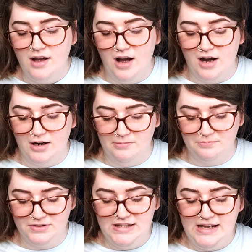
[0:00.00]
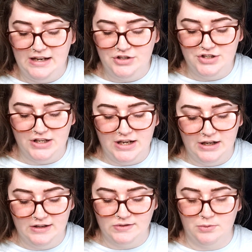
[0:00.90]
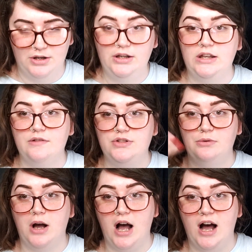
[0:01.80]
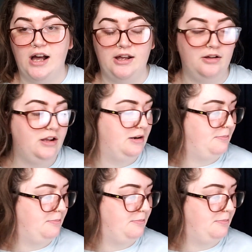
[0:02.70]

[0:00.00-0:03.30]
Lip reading: THC is what gives you a high in